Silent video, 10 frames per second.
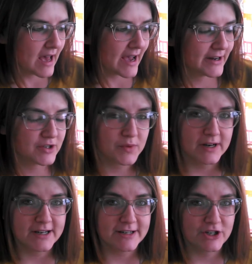I just
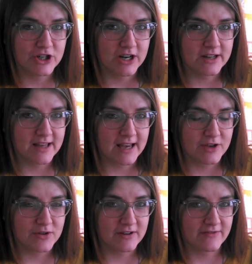wanted to share that
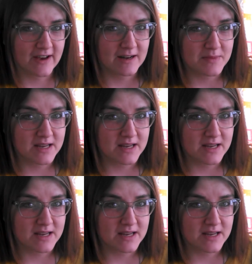you can find me